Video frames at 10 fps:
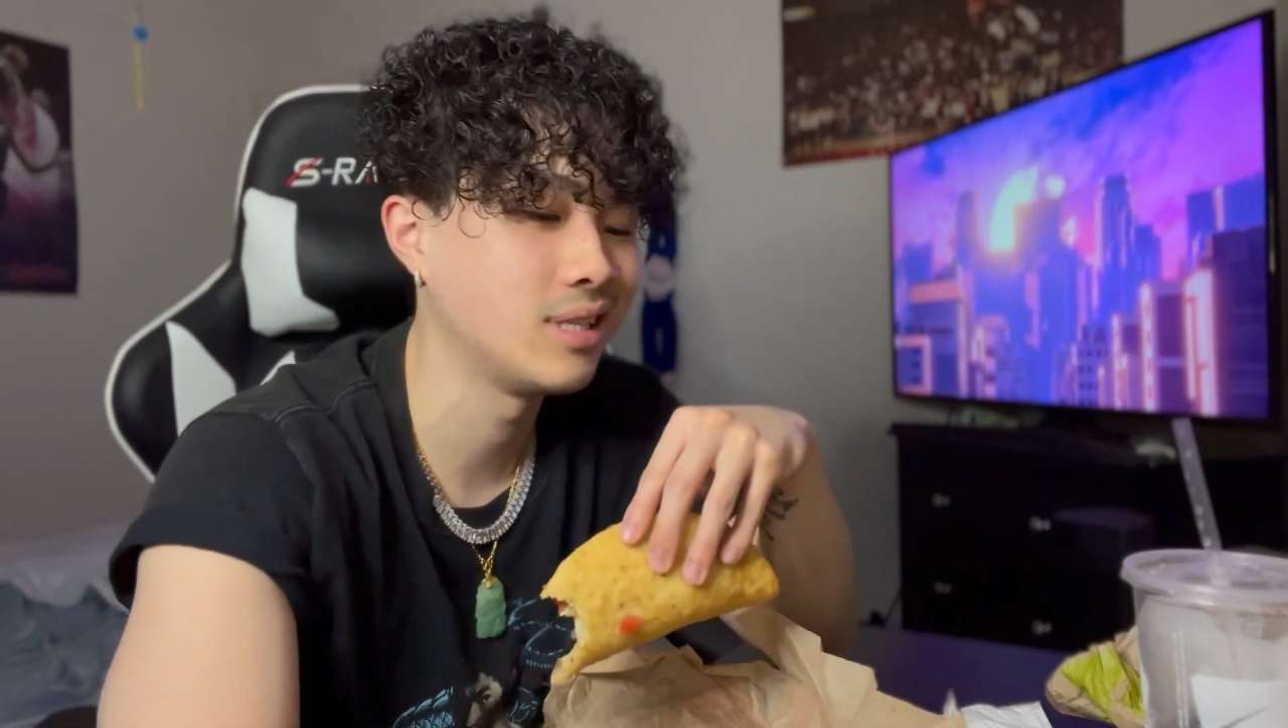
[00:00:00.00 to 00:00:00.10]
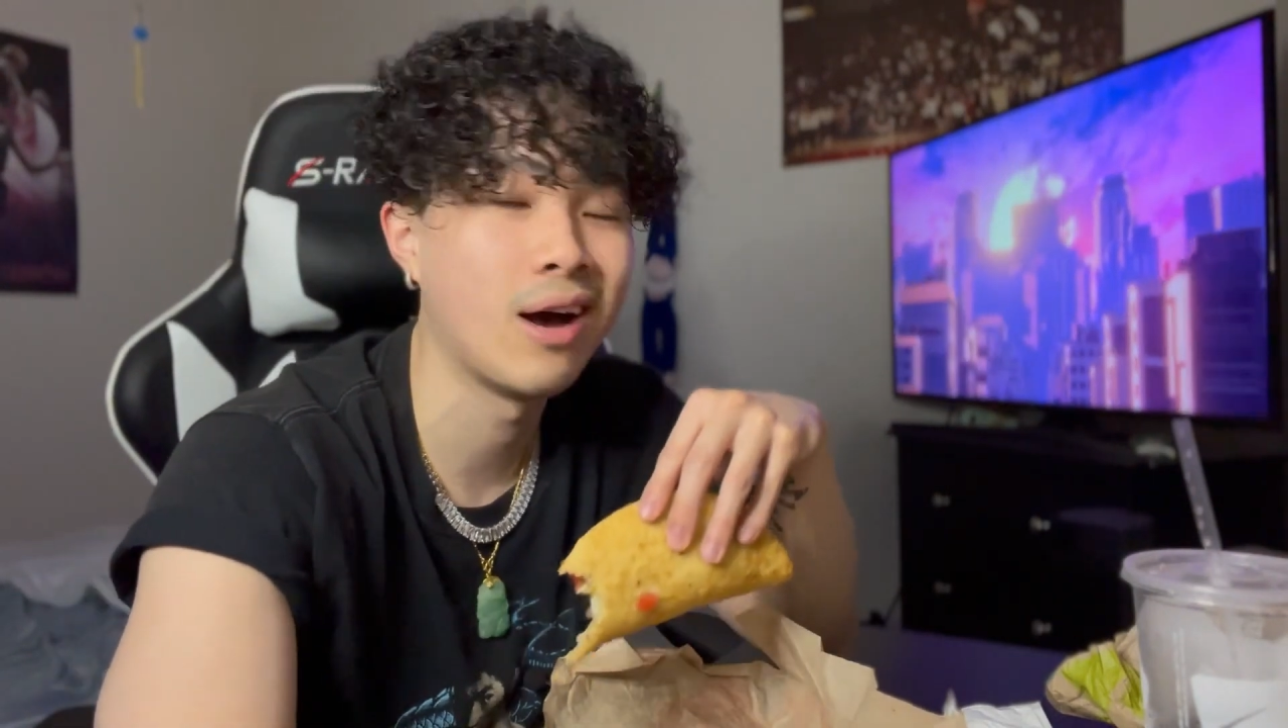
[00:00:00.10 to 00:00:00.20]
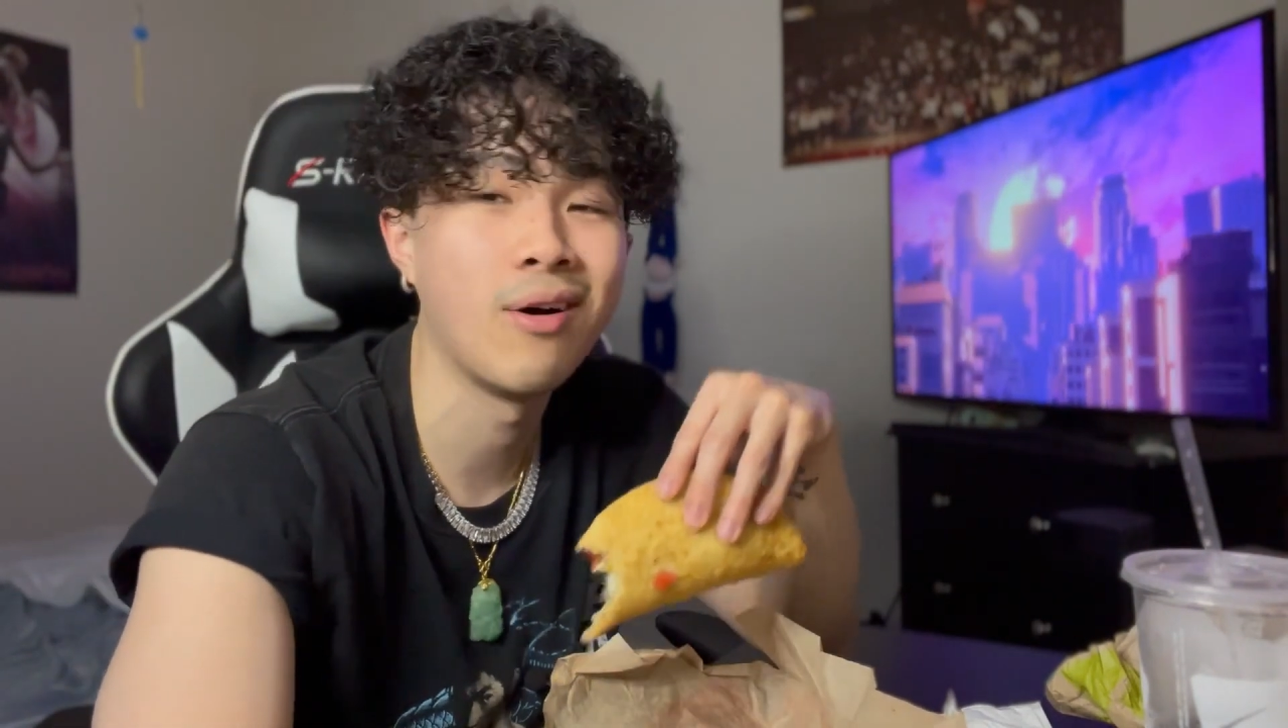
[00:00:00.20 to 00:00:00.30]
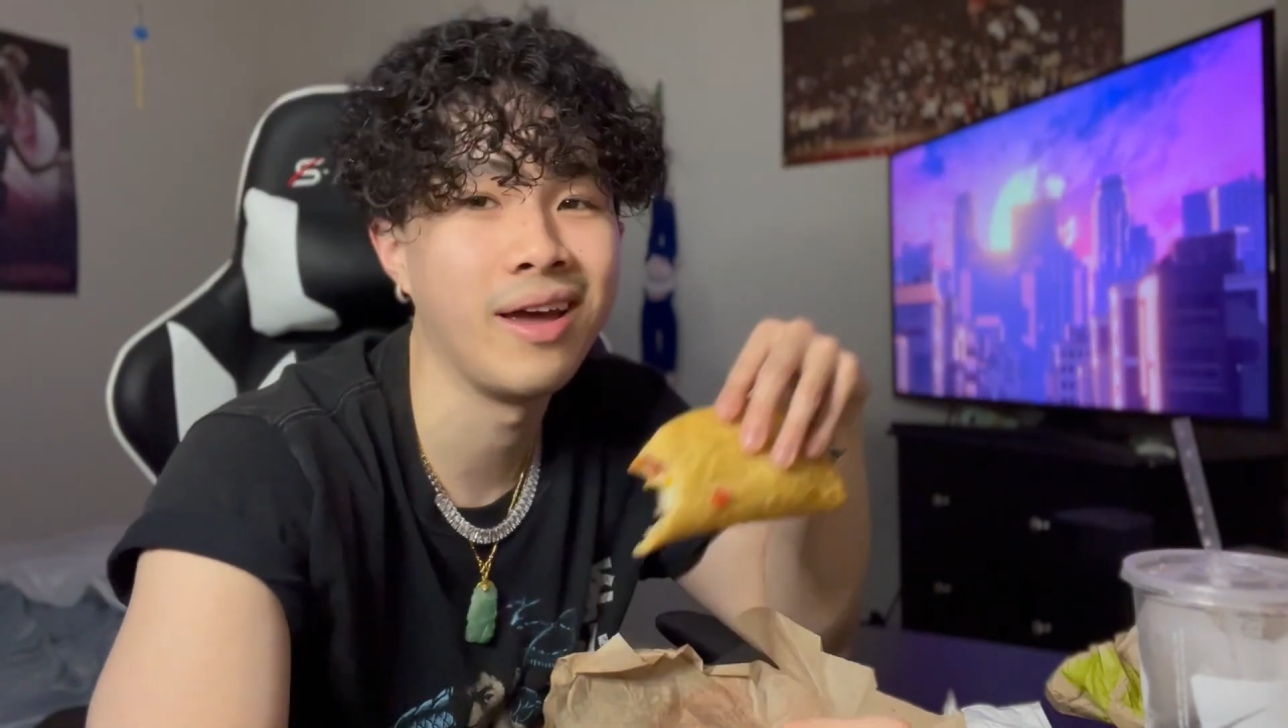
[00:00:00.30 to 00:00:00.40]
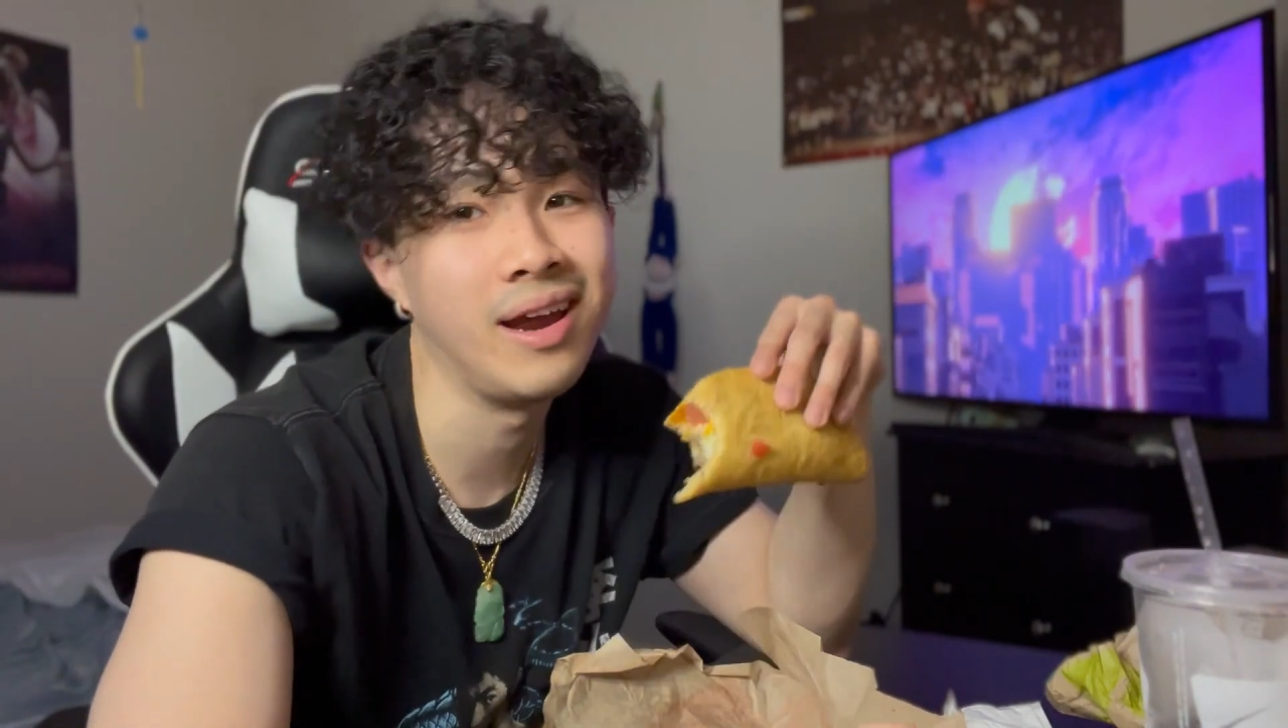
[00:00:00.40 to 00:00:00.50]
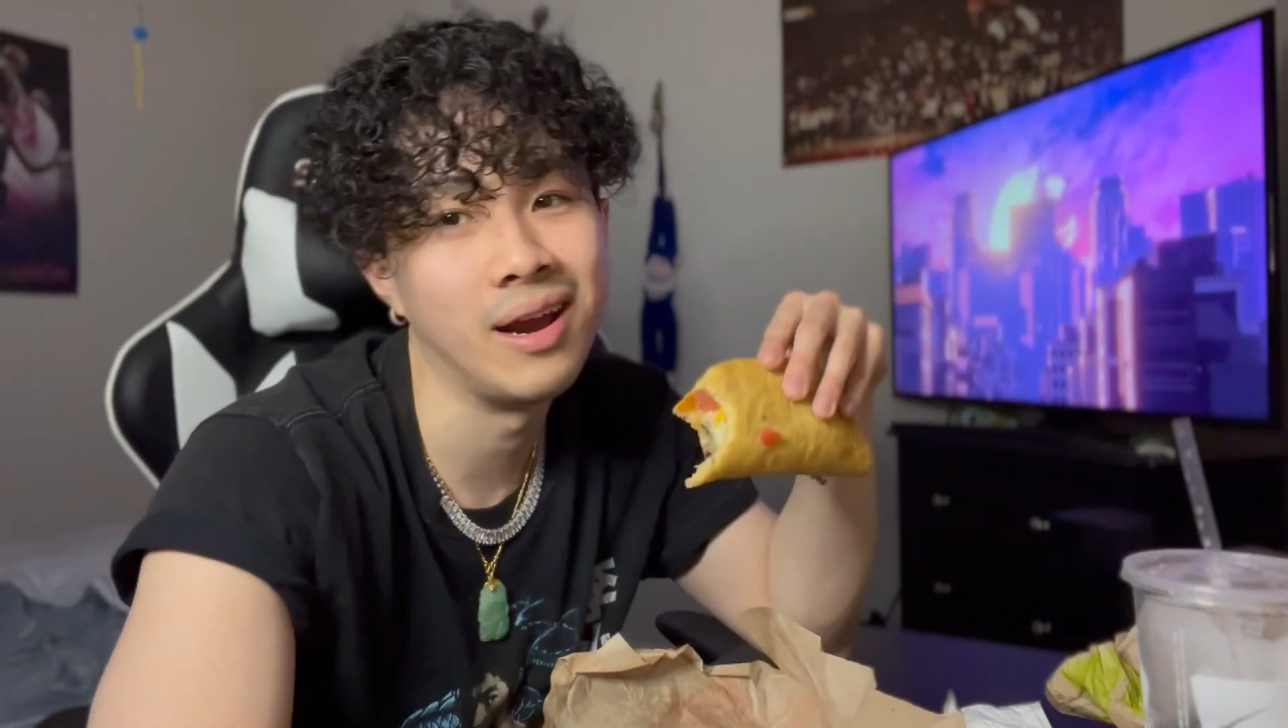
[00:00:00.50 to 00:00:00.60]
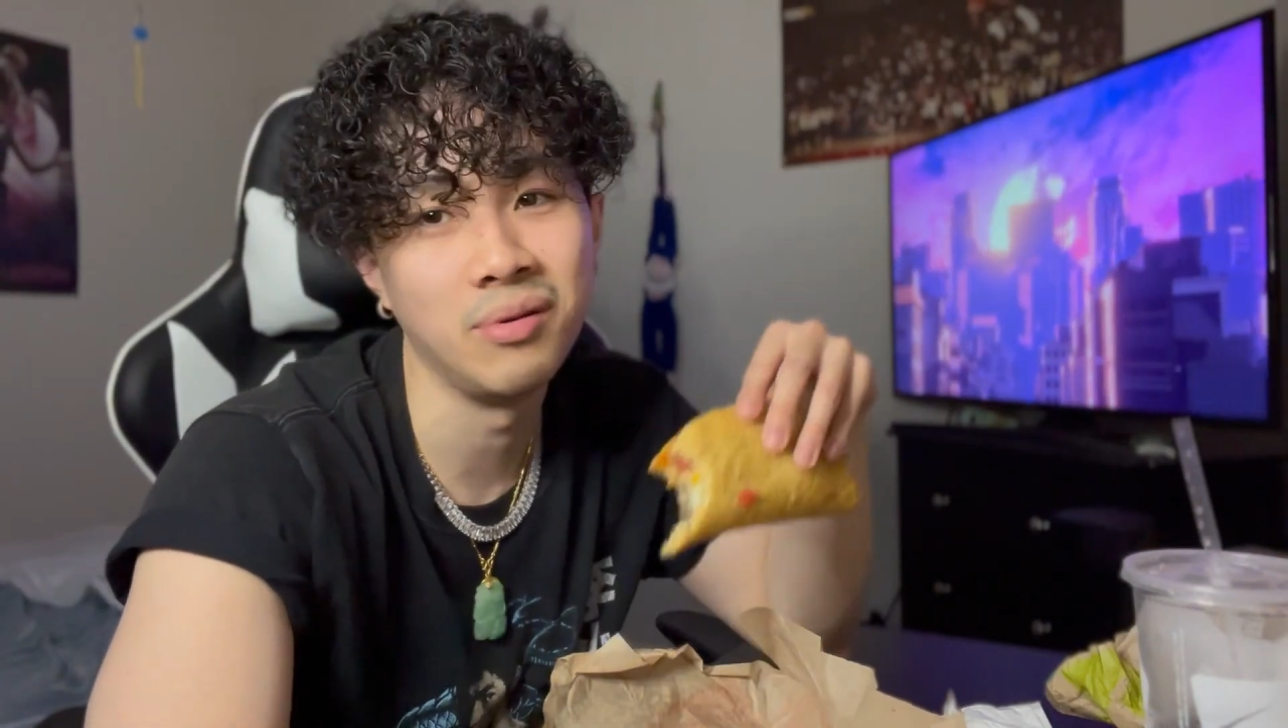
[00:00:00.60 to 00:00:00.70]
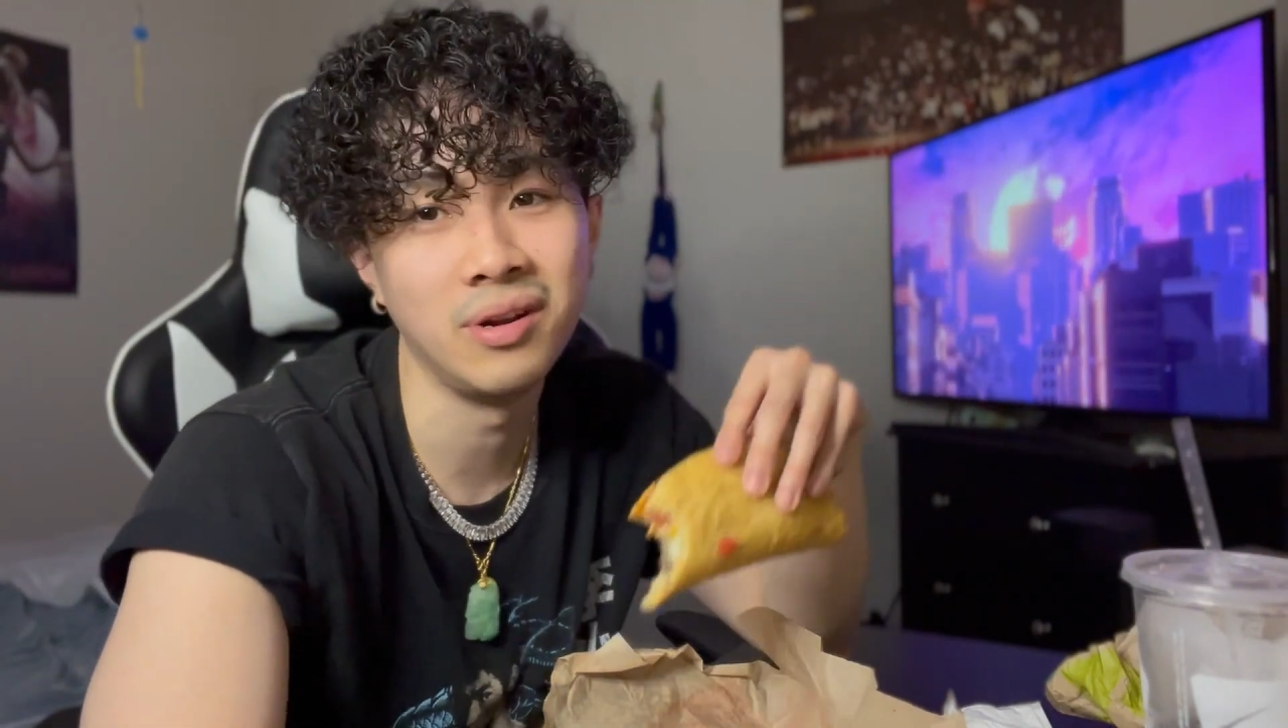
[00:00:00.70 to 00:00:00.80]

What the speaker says: how I am,